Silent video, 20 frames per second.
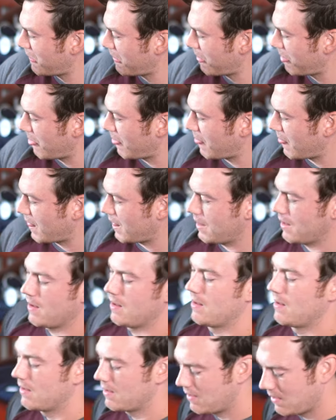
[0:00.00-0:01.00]

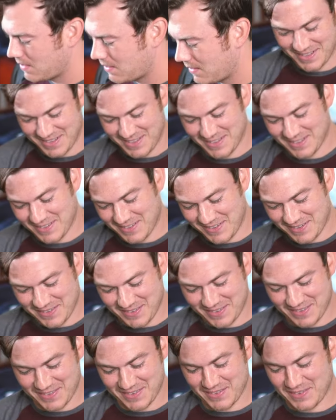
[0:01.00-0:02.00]

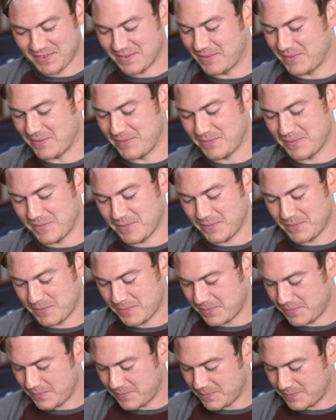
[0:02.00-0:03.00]

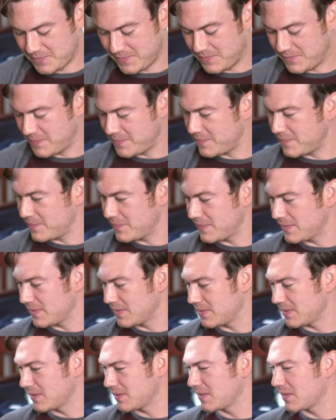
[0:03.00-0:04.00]

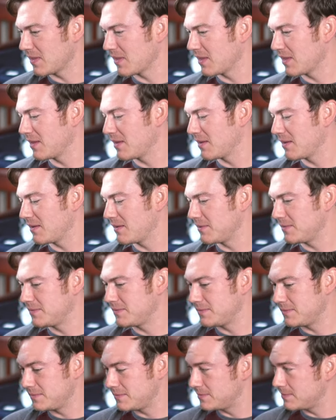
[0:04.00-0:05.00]

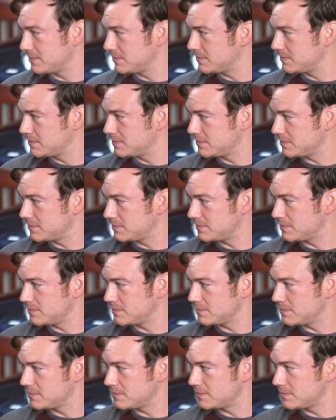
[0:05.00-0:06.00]
This person isn't speaking.